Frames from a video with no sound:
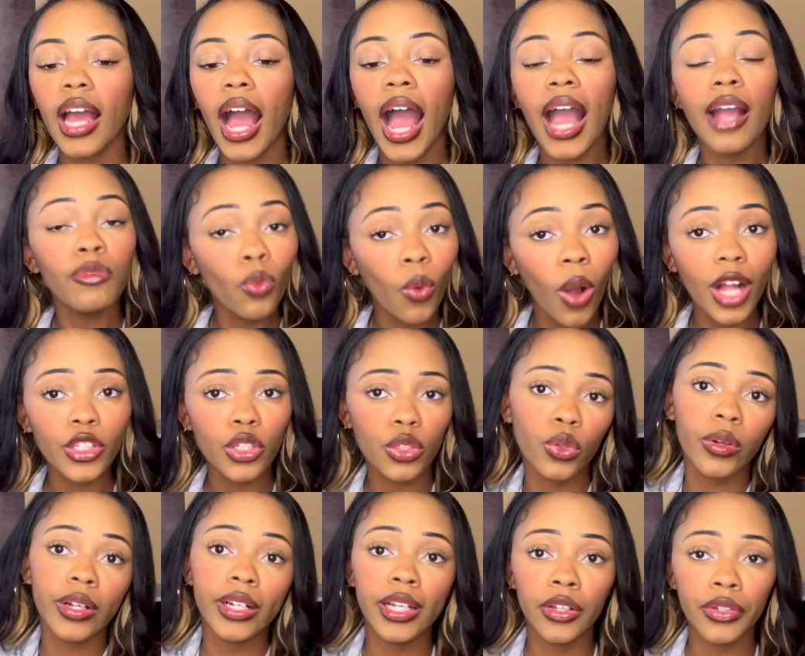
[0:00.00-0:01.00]
I've watched
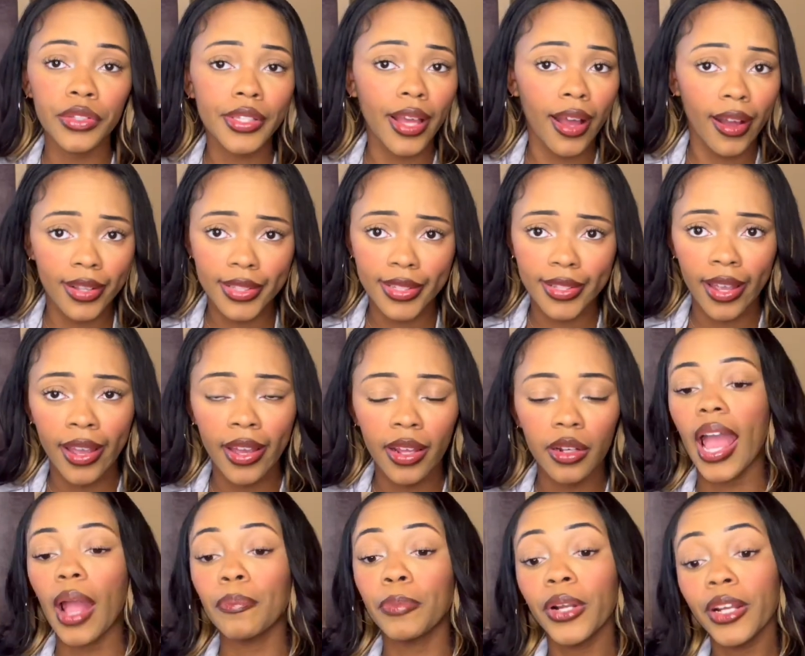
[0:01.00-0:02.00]
Lorry Hill's content
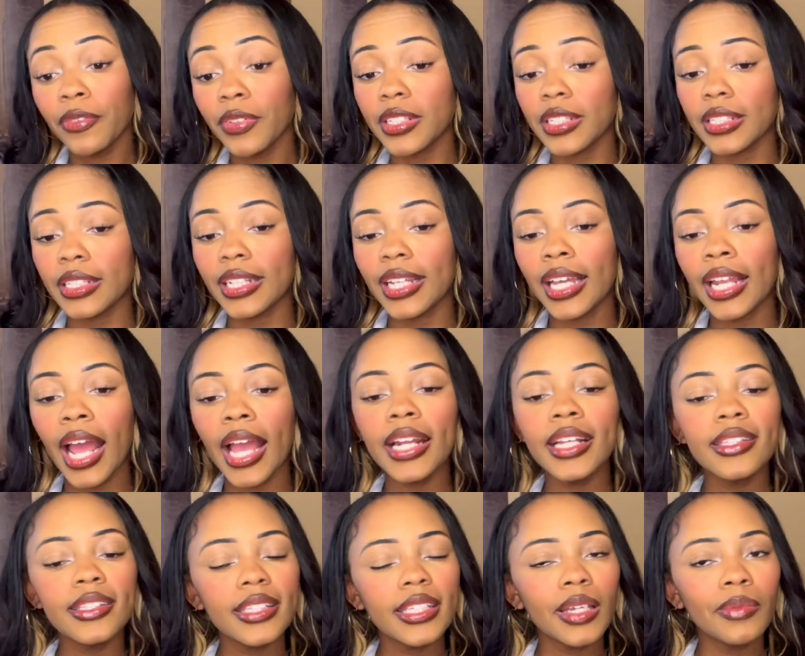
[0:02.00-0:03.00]
previously and I
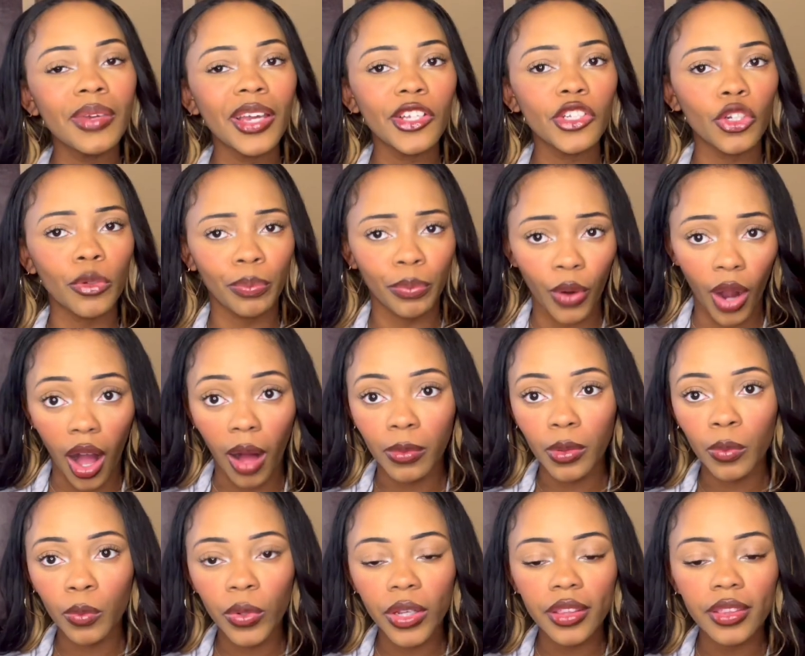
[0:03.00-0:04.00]
didn't see a major
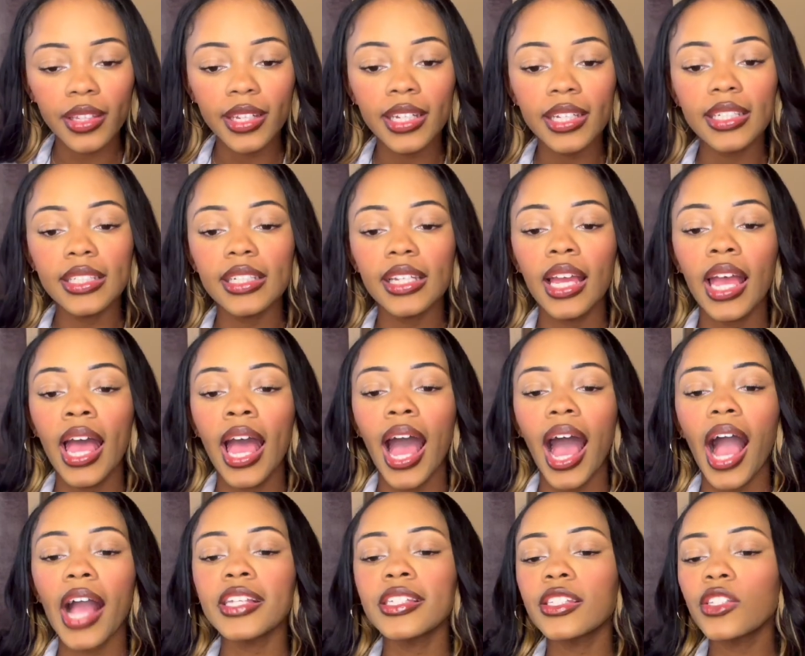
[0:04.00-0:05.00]
problem with it.
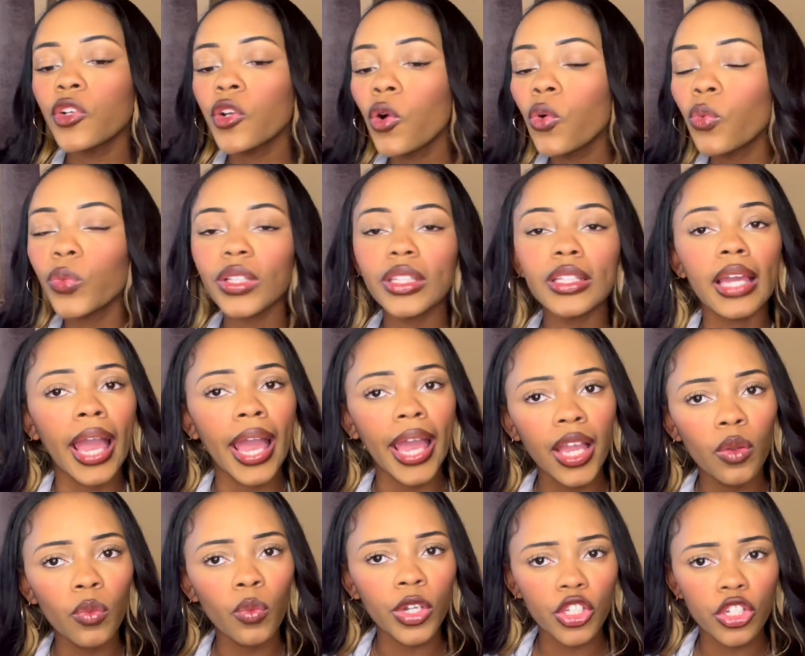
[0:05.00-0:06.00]
I still don't really
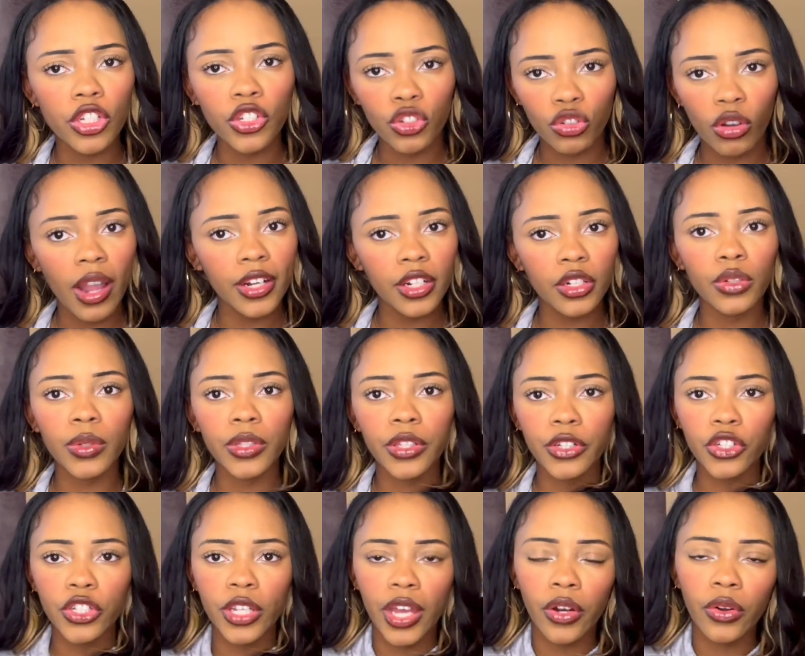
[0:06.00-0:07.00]
hate what she's trying to do with her
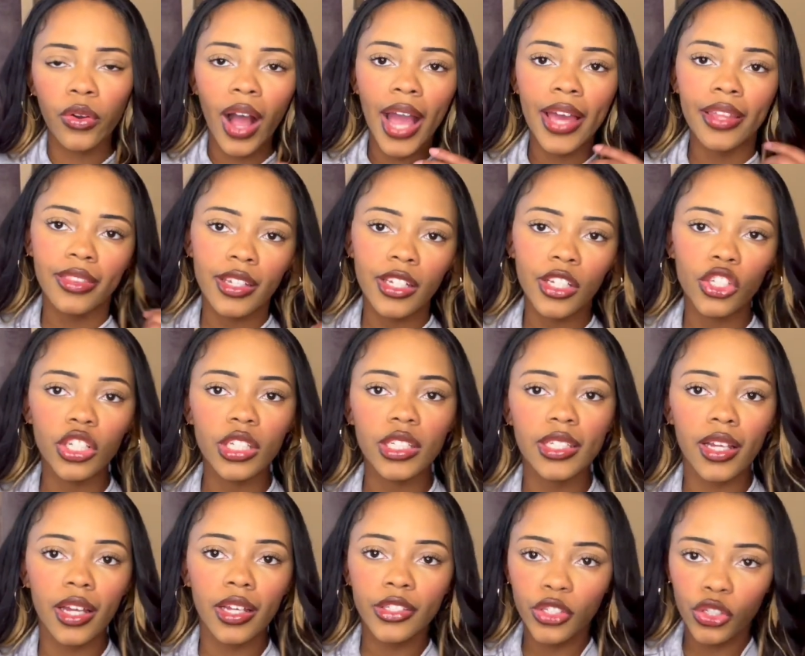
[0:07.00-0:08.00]
channel. I think she
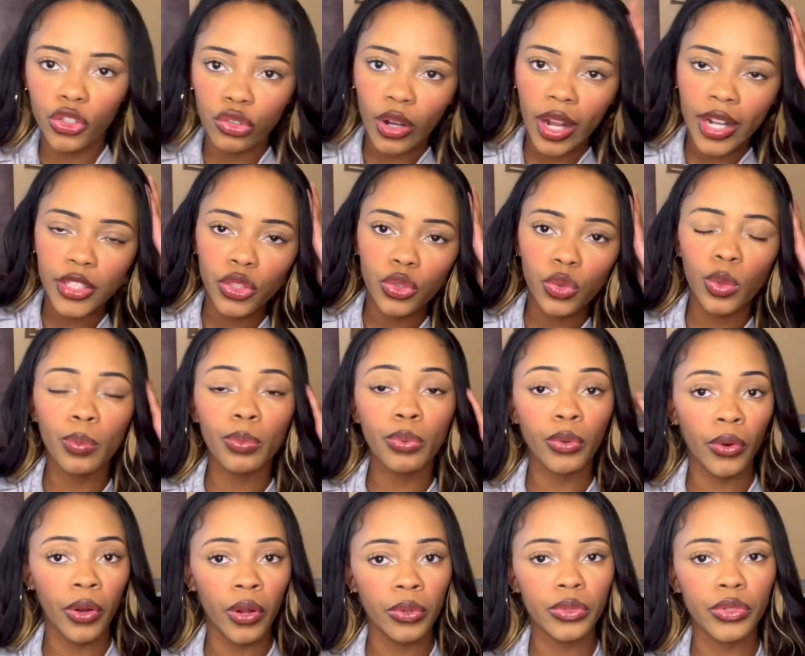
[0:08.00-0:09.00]
does try to
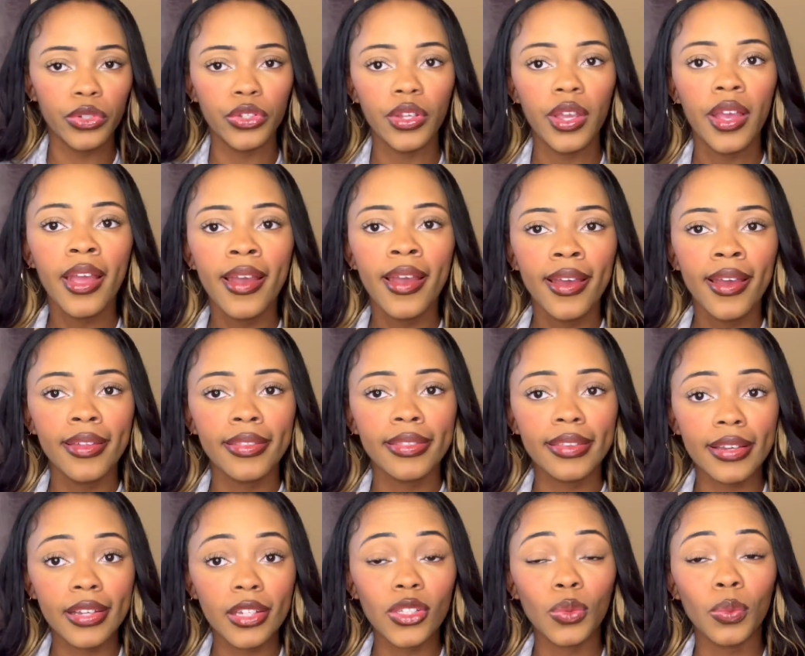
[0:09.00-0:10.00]
approach
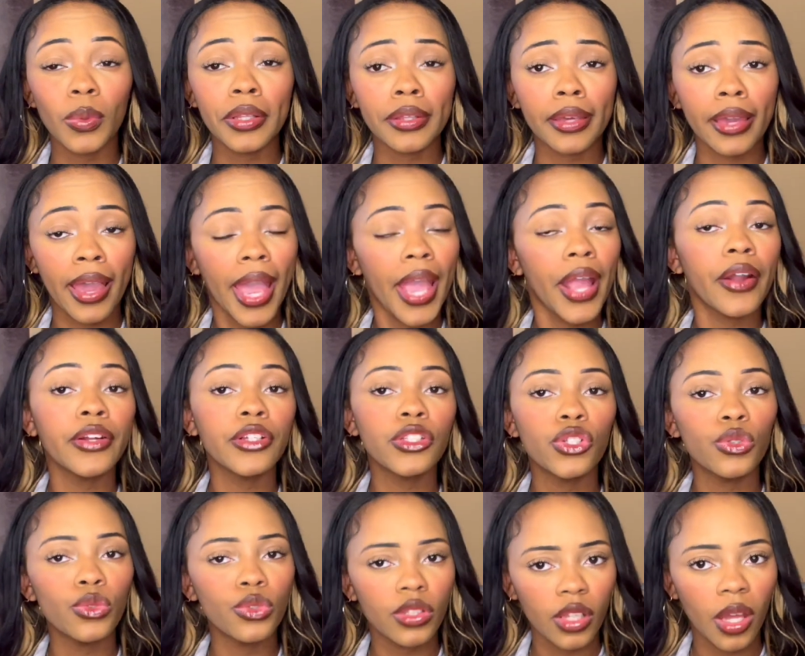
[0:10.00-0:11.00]
things with care
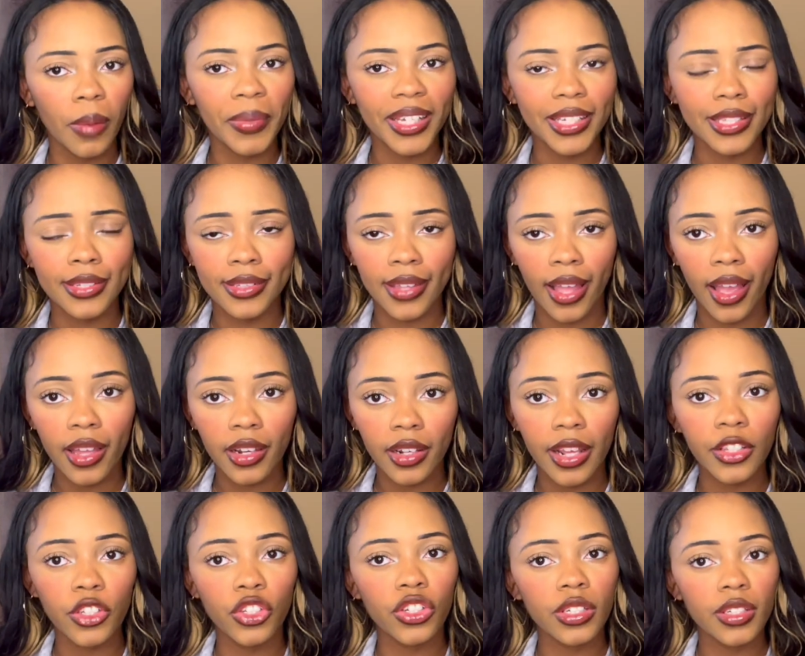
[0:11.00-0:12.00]
to some extent.
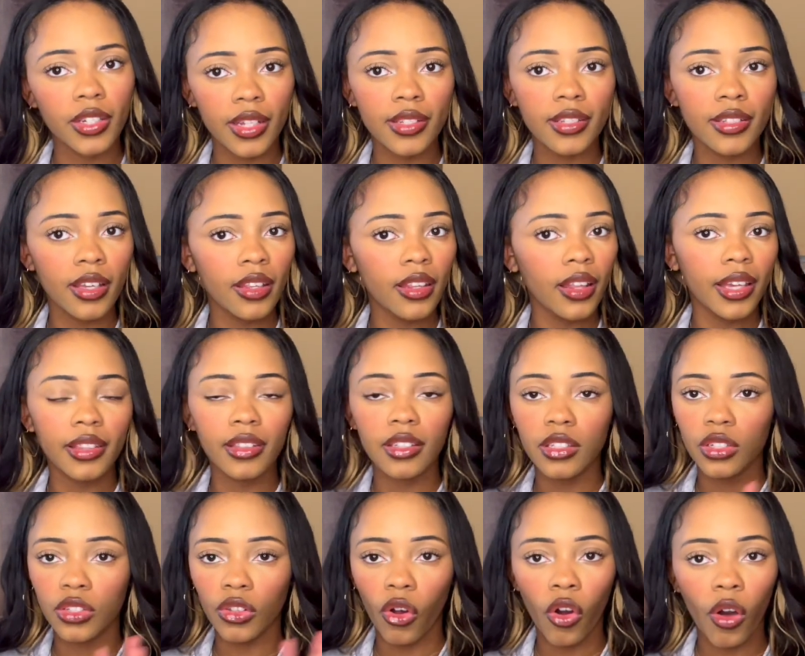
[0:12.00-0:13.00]
And she does say like, this
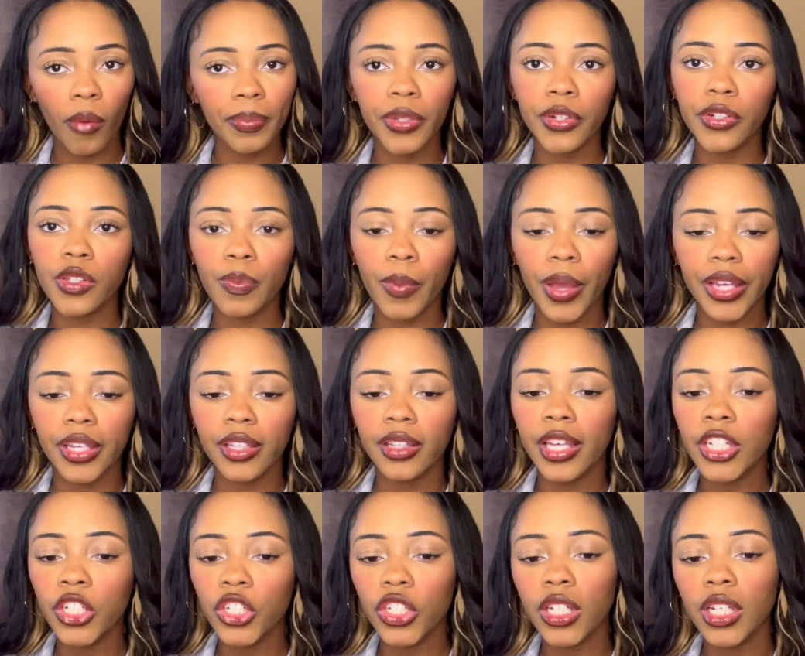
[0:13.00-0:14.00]
is all pure
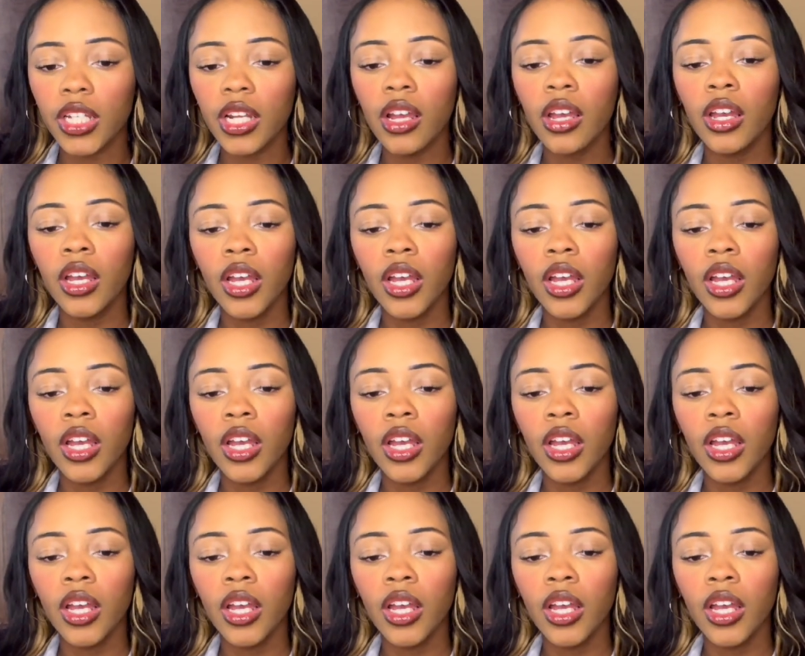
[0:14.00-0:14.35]
speculation.